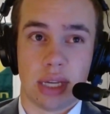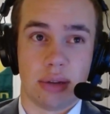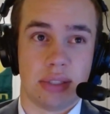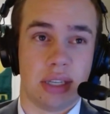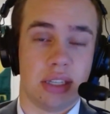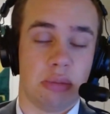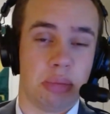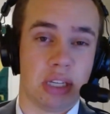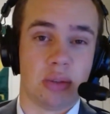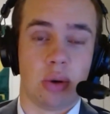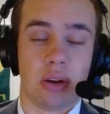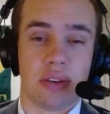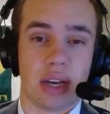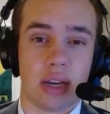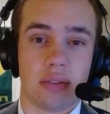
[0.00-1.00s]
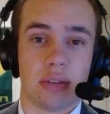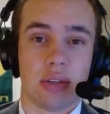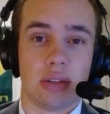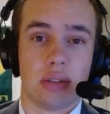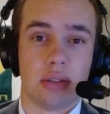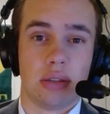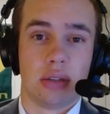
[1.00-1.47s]
That would take the Big 12 out of it.
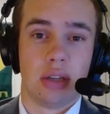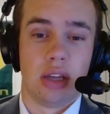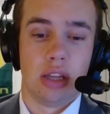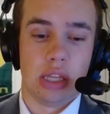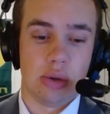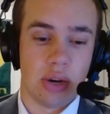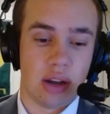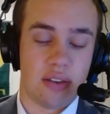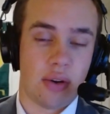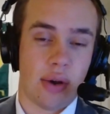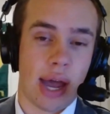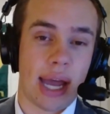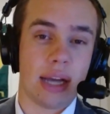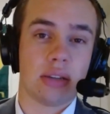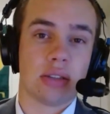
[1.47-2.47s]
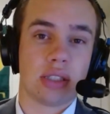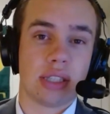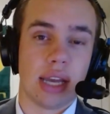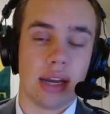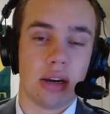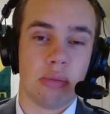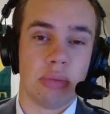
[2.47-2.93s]
You would have Ohio
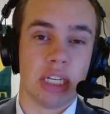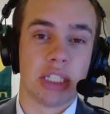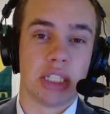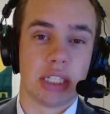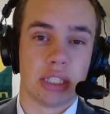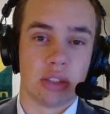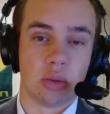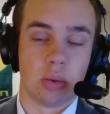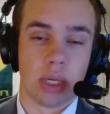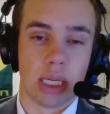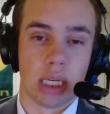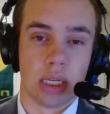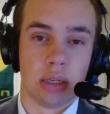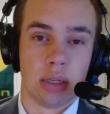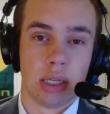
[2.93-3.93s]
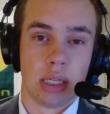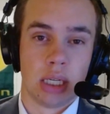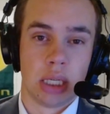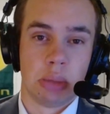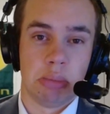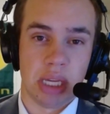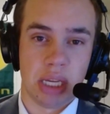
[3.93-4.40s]
State or Michigan's winner
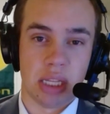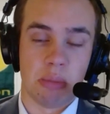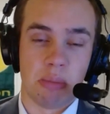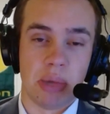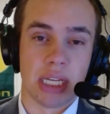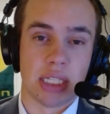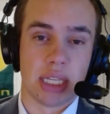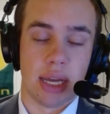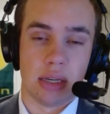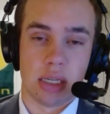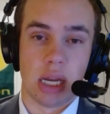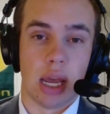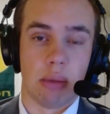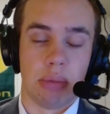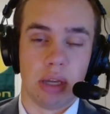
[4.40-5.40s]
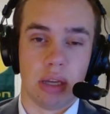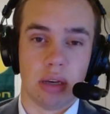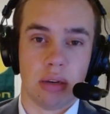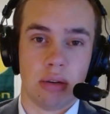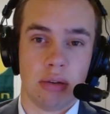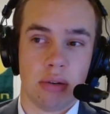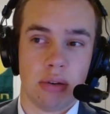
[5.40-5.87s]
being the Big 10
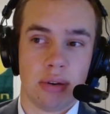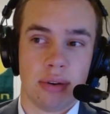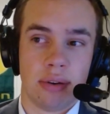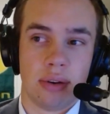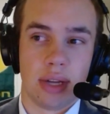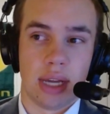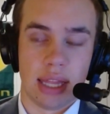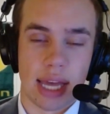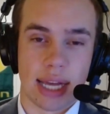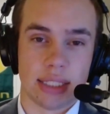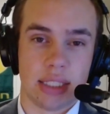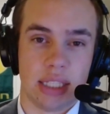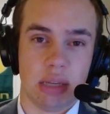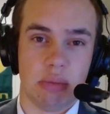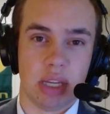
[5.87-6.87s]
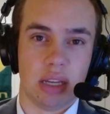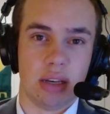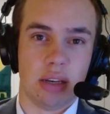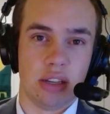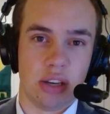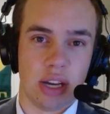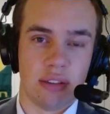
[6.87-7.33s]
champion and that team
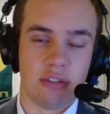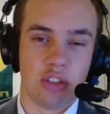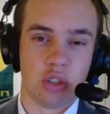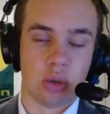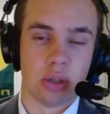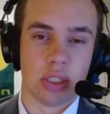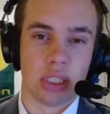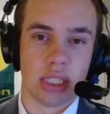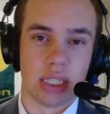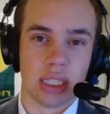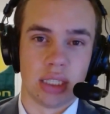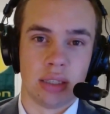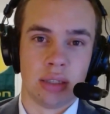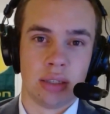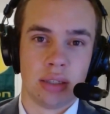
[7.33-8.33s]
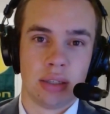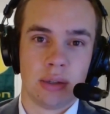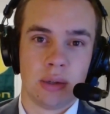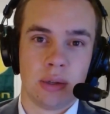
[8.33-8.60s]
in. You'd have Georgia in.